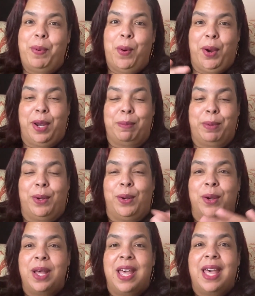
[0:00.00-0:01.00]

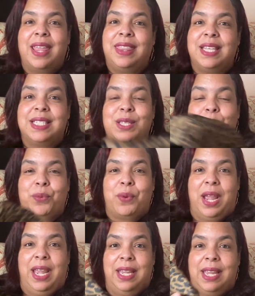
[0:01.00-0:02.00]
portable. this
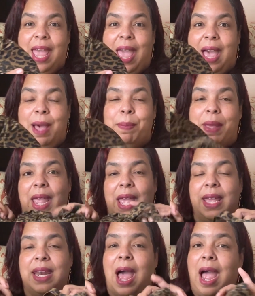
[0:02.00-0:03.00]
rain cap.
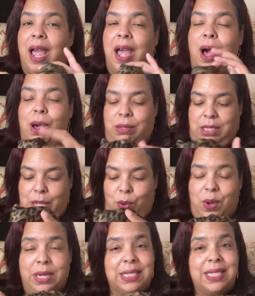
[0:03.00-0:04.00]
And I also
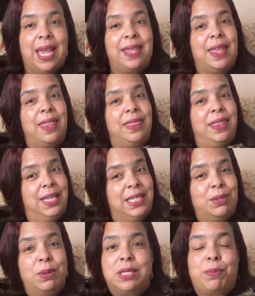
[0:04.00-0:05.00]
want to say that this
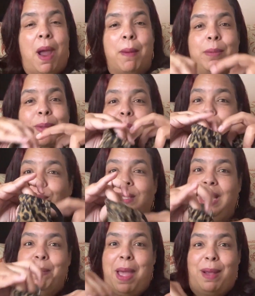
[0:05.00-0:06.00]
was probably
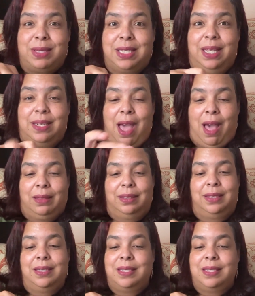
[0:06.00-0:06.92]
only about $10.